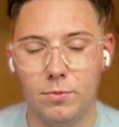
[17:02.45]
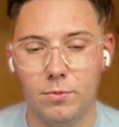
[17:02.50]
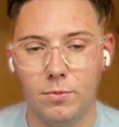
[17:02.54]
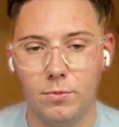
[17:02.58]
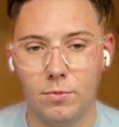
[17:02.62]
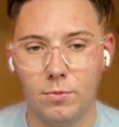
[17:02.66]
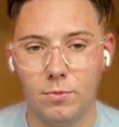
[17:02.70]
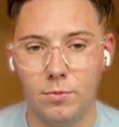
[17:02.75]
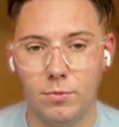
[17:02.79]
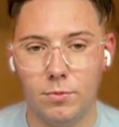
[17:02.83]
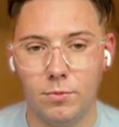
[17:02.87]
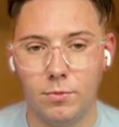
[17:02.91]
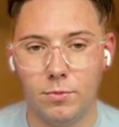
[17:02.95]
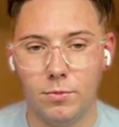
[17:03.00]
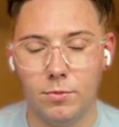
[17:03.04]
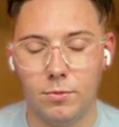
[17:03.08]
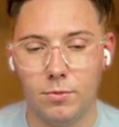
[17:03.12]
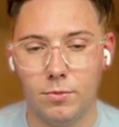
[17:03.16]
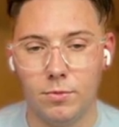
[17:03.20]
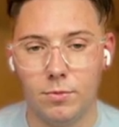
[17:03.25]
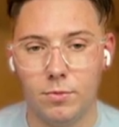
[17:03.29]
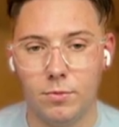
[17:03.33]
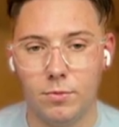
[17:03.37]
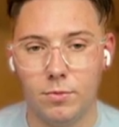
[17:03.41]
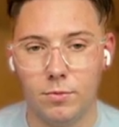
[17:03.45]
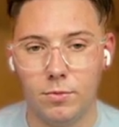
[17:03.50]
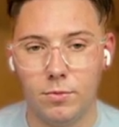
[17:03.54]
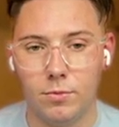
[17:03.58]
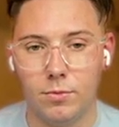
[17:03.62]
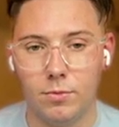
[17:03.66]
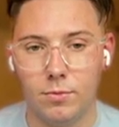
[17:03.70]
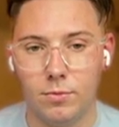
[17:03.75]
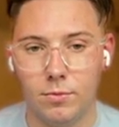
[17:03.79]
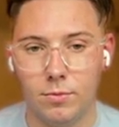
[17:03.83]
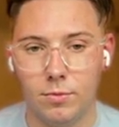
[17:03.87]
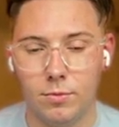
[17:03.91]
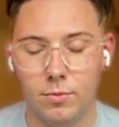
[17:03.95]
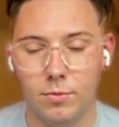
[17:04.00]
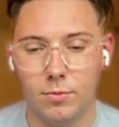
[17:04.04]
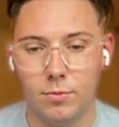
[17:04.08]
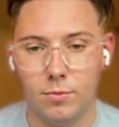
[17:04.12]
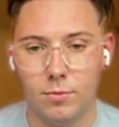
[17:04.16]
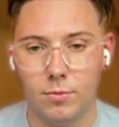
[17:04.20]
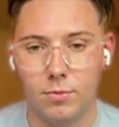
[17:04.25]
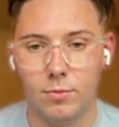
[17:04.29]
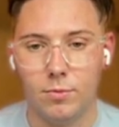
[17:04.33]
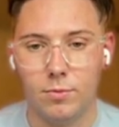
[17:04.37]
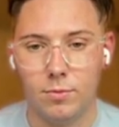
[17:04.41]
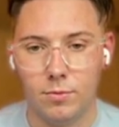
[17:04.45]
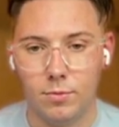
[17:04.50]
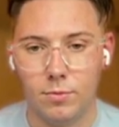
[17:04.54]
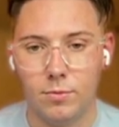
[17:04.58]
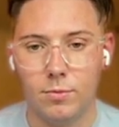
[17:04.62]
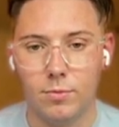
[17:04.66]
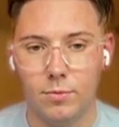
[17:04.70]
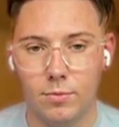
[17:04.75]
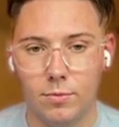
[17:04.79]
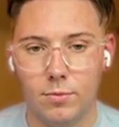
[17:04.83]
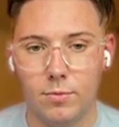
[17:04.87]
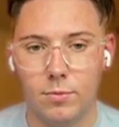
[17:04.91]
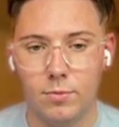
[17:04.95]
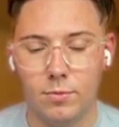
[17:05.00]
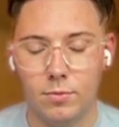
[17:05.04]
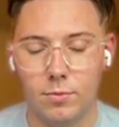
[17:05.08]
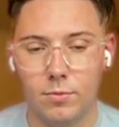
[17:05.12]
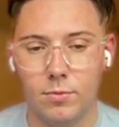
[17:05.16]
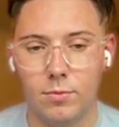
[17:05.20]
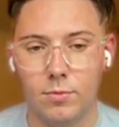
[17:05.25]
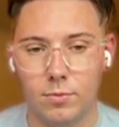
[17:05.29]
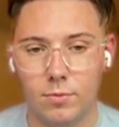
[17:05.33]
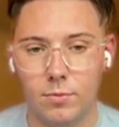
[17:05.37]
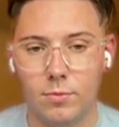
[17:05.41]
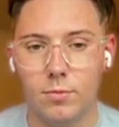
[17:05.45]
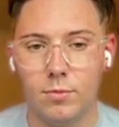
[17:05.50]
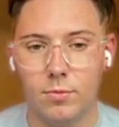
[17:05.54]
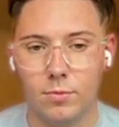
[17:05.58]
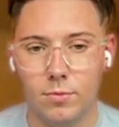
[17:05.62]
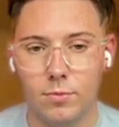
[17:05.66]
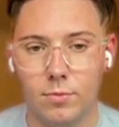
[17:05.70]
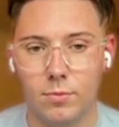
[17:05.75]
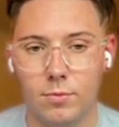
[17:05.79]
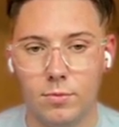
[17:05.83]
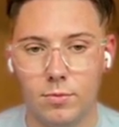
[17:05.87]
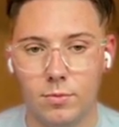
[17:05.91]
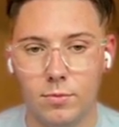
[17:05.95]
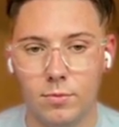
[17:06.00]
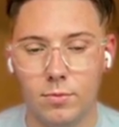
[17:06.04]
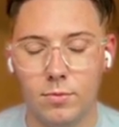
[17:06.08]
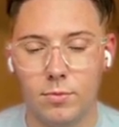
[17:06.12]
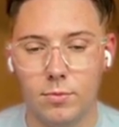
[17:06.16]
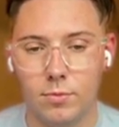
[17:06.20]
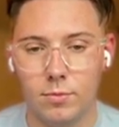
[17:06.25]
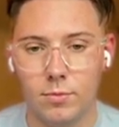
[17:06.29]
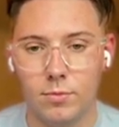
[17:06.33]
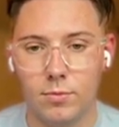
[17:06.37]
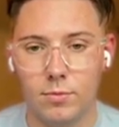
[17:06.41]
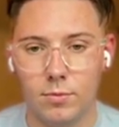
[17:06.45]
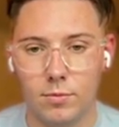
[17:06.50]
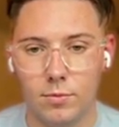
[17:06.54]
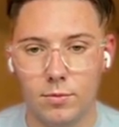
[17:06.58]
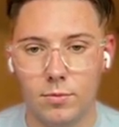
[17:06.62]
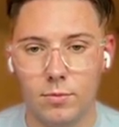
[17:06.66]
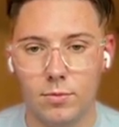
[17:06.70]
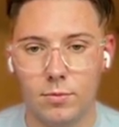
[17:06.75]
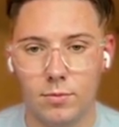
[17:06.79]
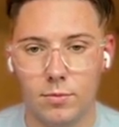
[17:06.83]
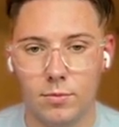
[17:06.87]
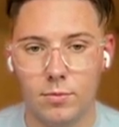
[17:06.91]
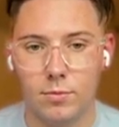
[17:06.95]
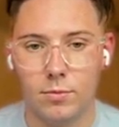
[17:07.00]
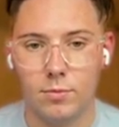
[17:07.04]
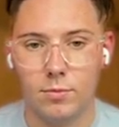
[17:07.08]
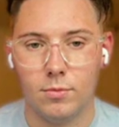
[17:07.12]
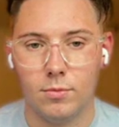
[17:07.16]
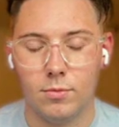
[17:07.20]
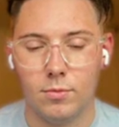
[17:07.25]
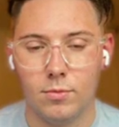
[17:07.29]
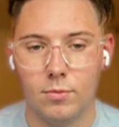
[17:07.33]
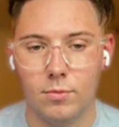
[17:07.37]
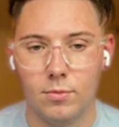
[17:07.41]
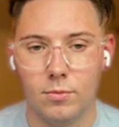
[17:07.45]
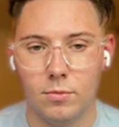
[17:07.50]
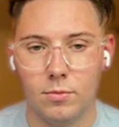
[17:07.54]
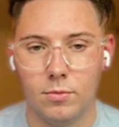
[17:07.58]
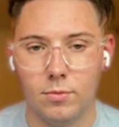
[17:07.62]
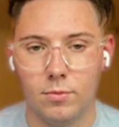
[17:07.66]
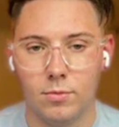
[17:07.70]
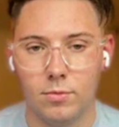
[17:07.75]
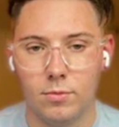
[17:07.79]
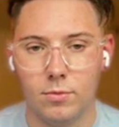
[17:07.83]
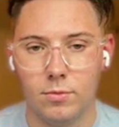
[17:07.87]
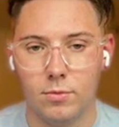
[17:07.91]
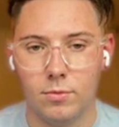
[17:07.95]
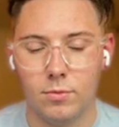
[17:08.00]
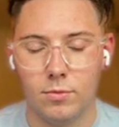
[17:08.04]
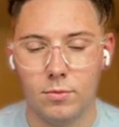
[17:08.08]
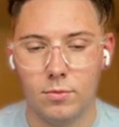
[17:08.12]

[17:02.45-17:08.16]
(not speaking)